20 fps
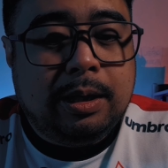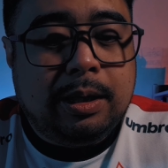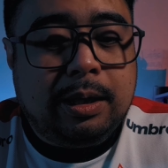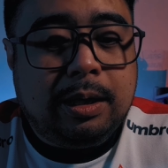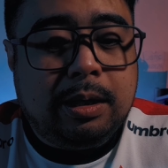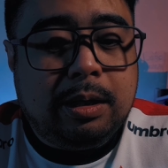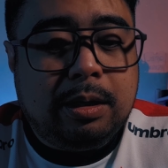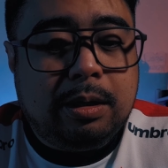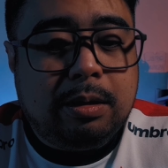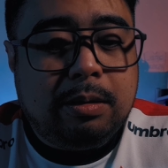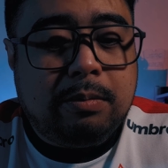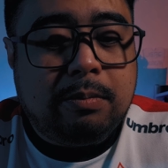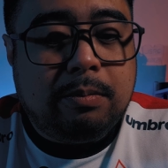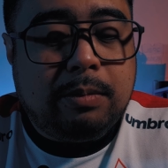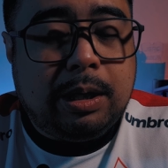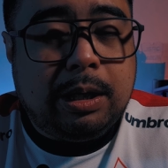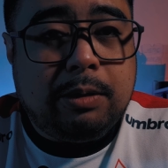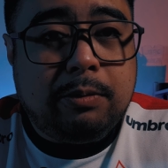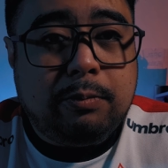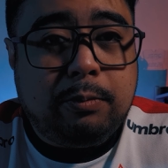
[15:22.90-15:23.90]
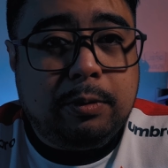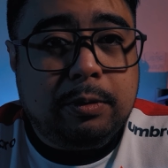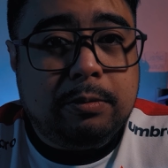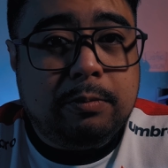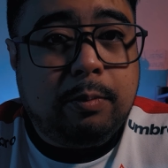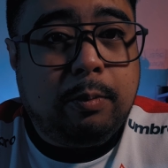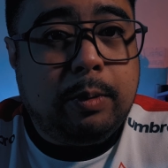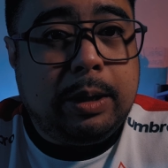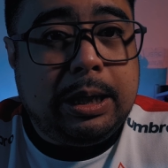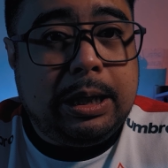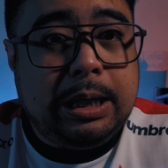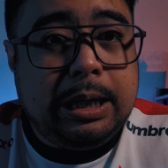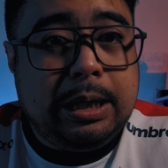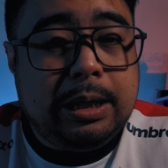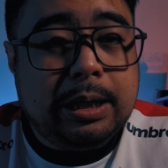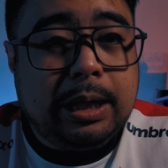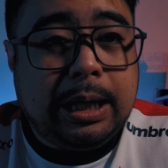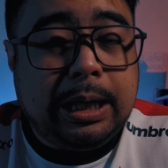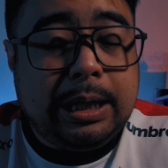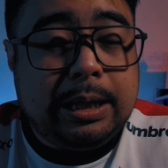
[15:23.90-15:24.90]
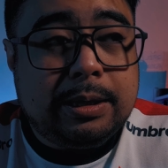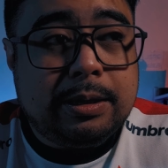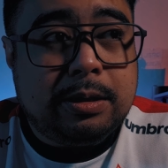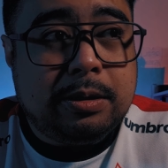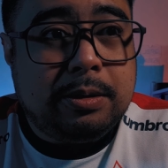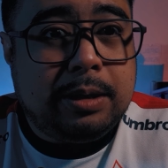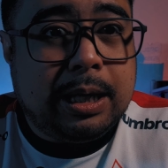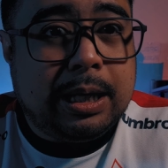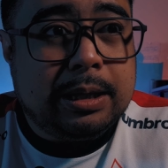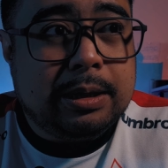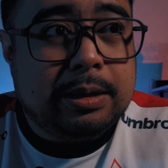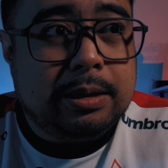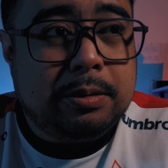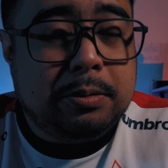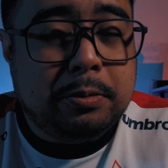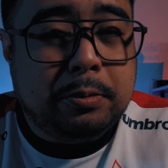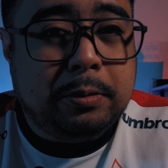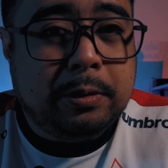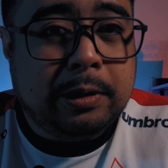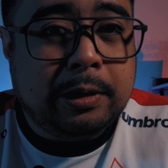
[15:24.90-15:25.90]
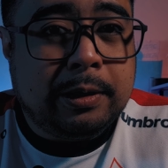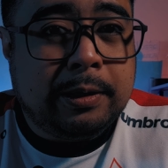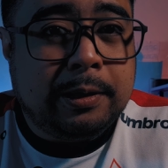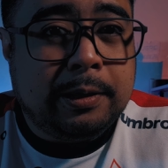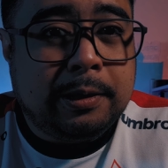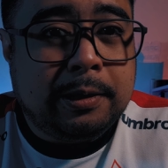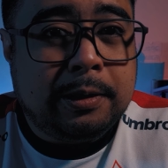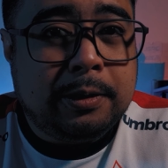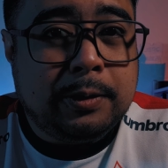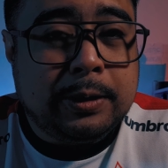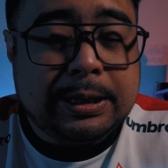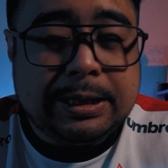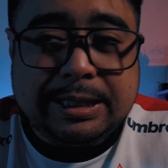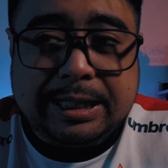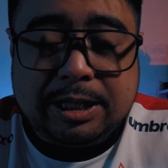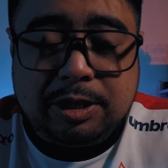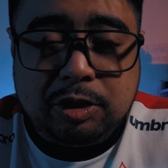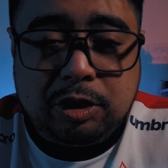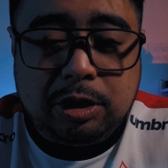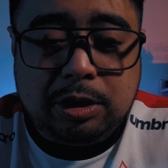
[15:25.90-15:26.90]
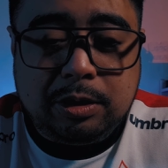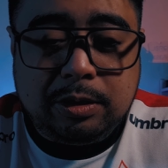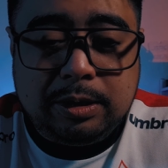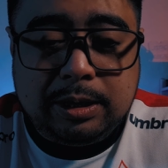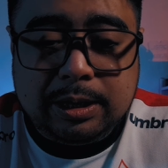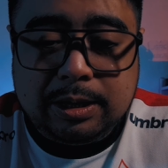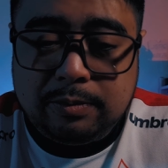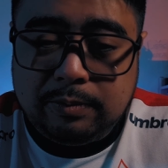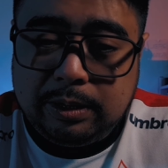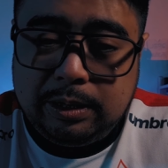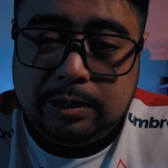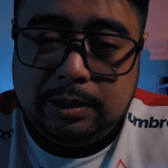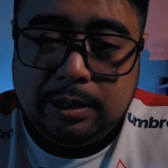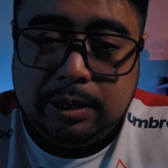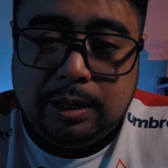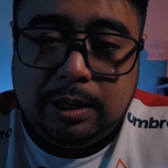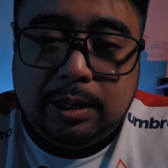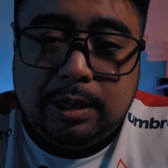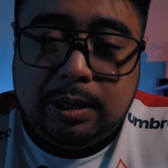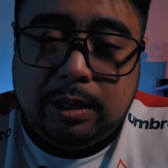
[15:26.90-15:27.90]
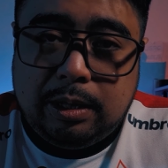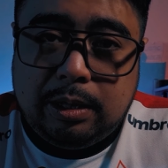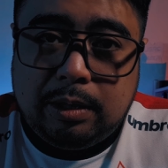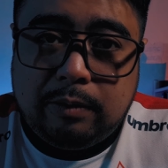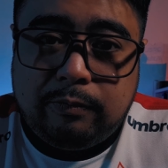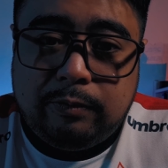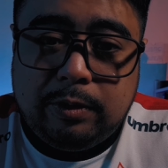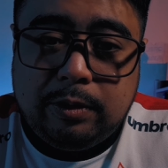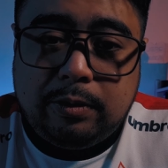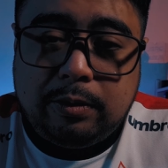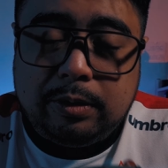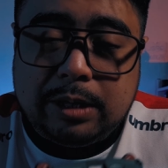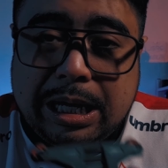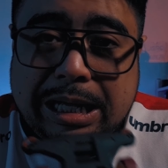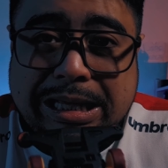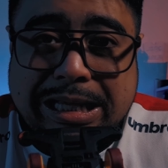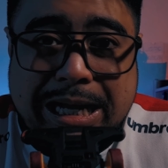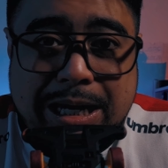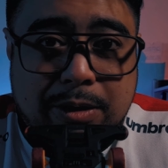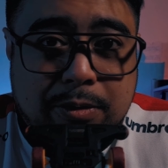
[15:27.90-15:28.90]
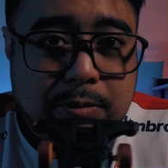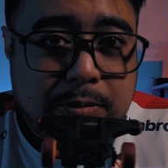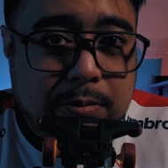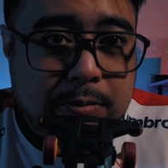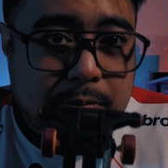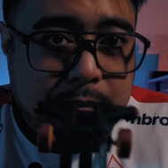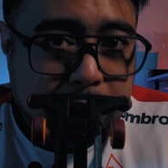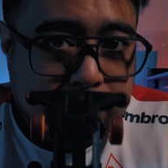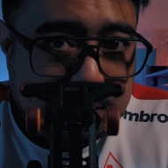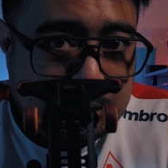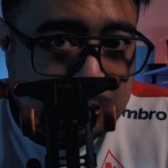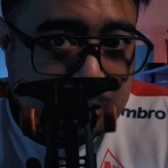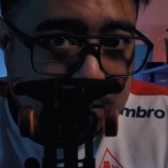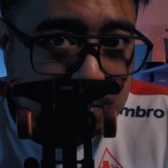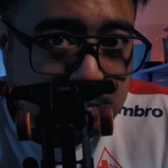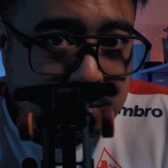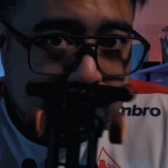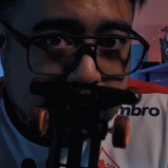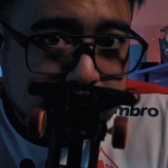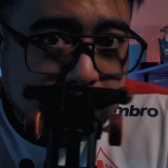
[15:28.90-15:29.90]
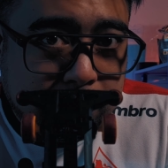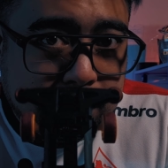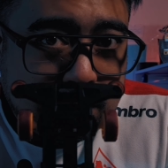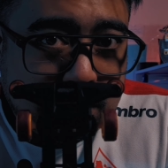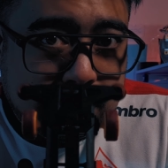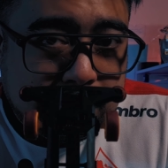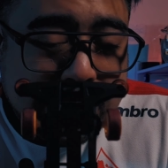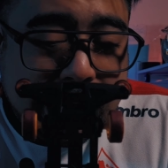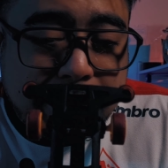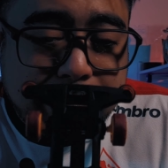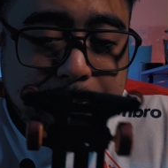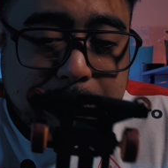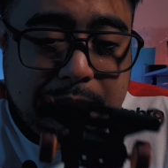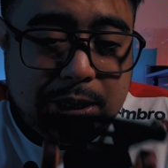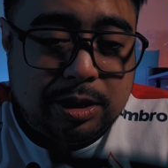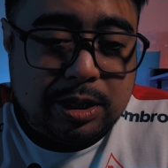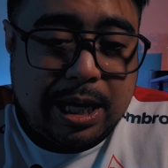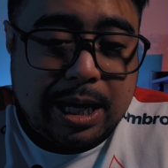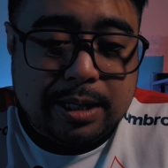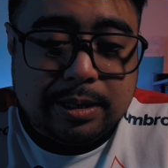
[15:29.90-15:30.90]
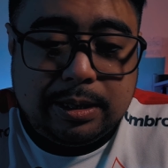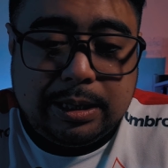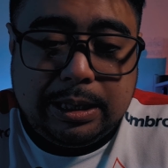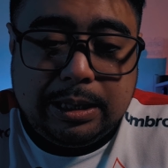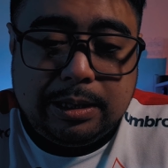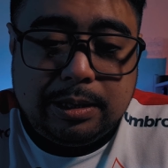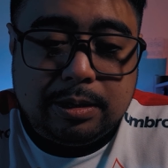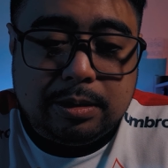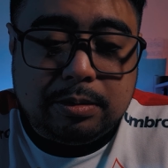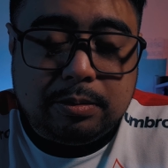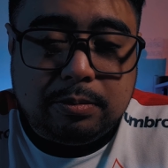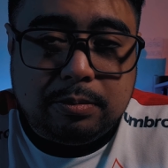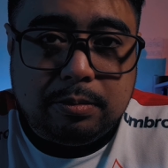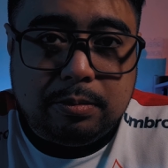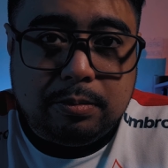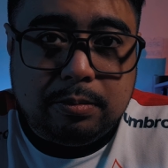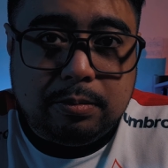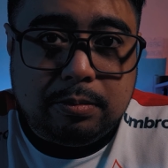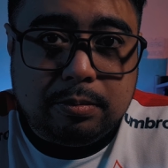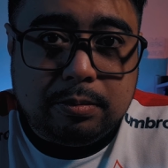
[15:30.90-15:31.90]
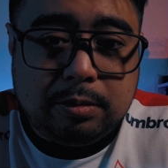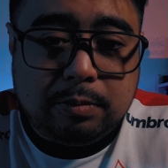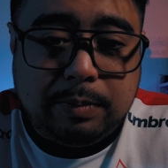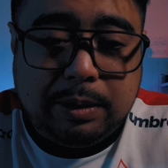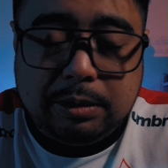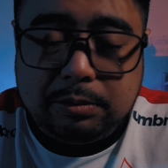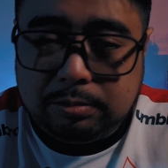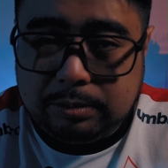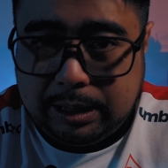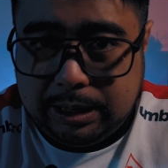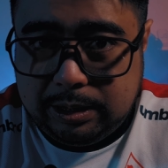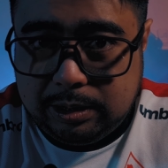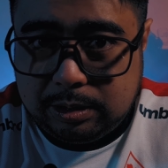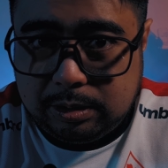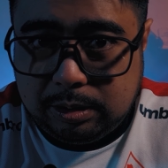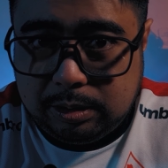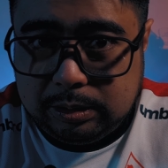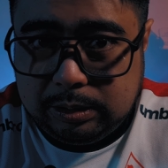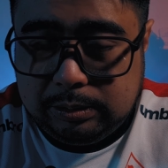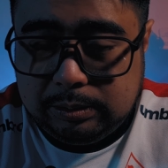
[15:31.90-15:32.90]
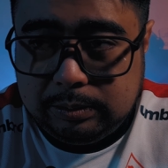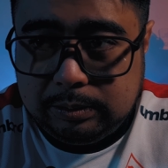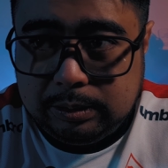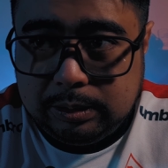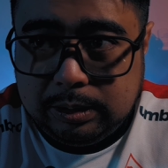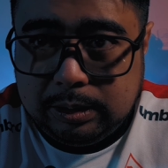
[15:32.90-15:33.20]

I would really like to get your attention on this one. If you could allow some copy chassis to be raced on,